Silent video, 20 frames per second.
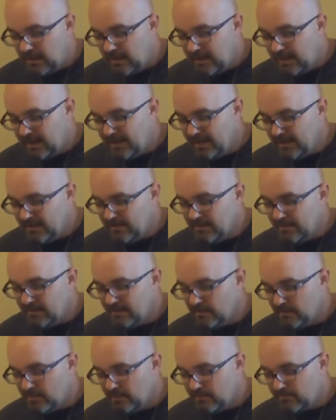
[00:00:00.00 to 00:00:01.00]
I kind of,
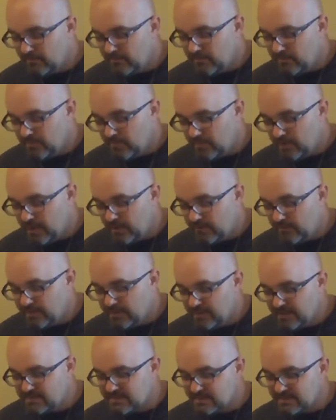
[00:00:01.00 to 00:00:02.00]
when I read
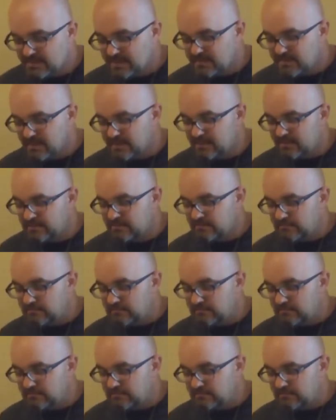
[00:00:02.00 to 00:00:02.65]
this, it's like thinking,